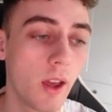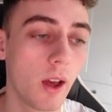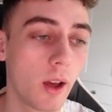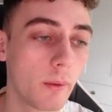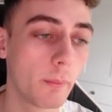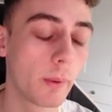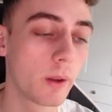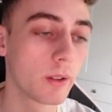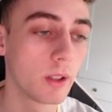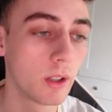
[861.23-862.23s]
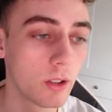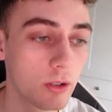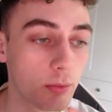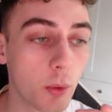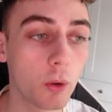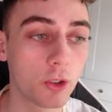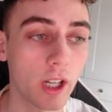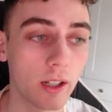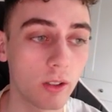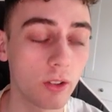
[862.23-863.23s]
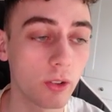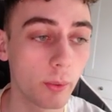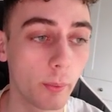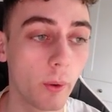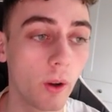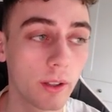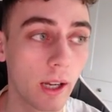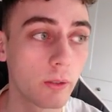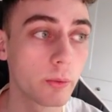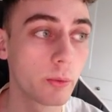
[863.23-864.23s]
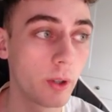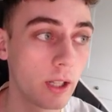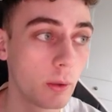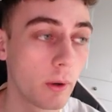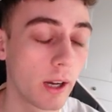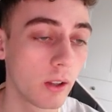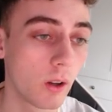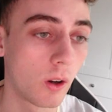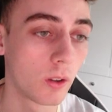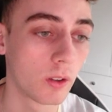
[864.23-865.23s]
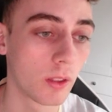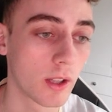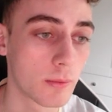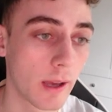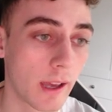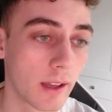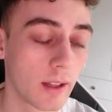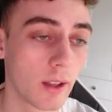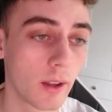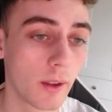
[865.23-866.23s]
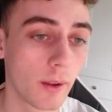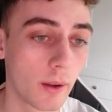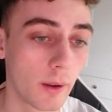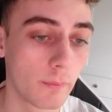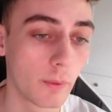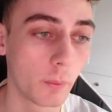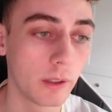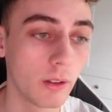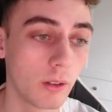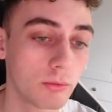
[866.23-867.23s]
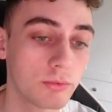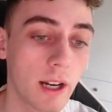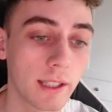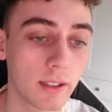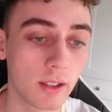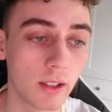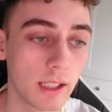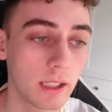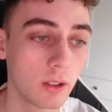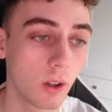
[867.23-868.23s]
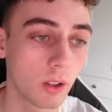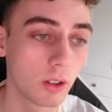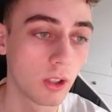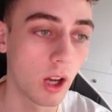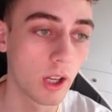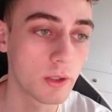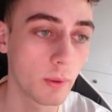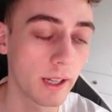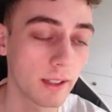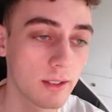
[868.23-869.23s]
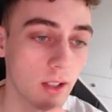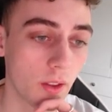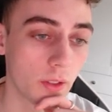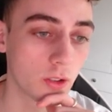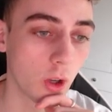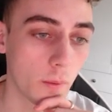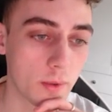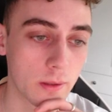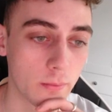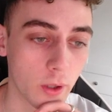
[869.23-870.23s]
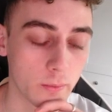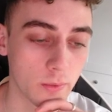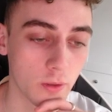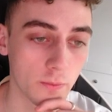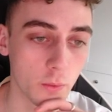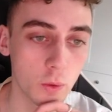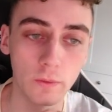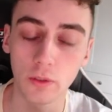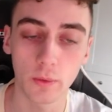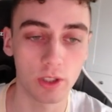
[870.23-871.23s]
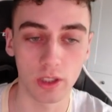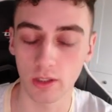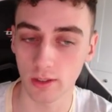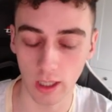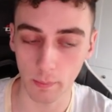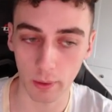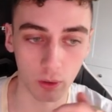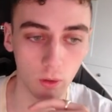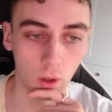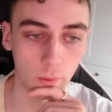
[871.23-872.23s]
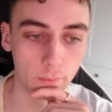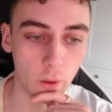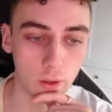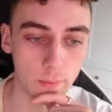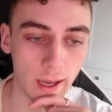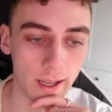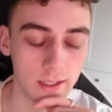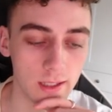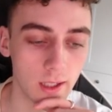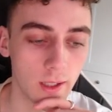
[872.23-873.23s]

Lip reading: But small channels worked out really well on this pair. We regularly got large wicks at the tops and bottoms of moves, which is typical on most pairs.